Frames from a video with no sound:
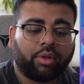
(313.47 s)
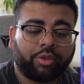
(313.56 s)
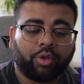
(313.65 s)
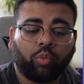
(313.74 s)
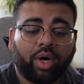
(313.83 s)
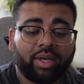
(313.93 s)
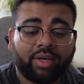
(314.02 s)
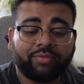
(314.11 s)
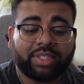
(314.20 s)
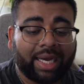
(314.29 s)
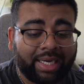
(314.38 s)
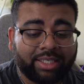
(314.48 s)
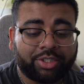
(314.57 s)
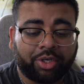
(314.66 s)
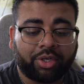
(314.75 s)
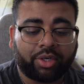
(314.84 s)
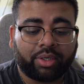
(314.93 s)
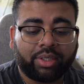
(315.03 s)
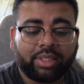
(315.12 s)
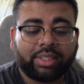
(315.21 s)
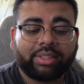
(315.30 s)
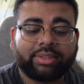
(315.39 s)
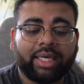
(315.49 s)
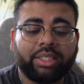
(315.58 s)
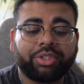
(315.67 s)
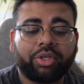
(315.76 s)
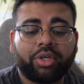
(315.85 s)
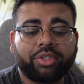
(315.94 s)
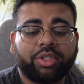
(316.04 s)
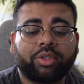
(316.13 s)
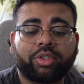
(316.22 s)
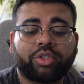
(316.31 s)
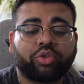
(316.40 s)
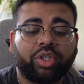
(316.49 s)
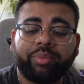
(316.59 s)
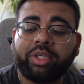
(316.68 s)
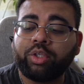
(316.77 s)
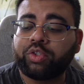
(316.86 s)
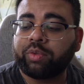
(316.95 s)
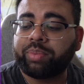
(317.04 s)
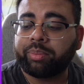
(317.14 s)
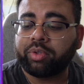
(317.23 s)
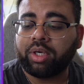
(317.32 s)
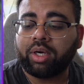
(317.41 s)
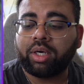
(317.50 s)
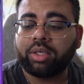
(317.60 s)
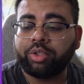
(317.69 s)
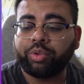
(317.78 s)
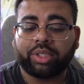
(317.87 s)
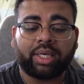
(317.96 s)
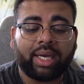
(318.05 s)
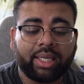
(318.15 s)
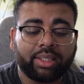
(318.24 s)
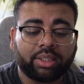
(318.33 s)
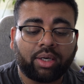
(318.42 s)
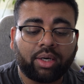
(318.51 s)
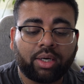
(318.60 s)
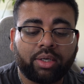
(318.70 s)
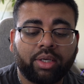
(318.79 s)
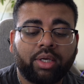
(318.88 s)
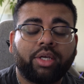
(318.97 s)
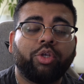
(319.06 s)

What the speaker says: The one of Tide Turner. Tide Turner is an extremely useful purple card. You can hide the card.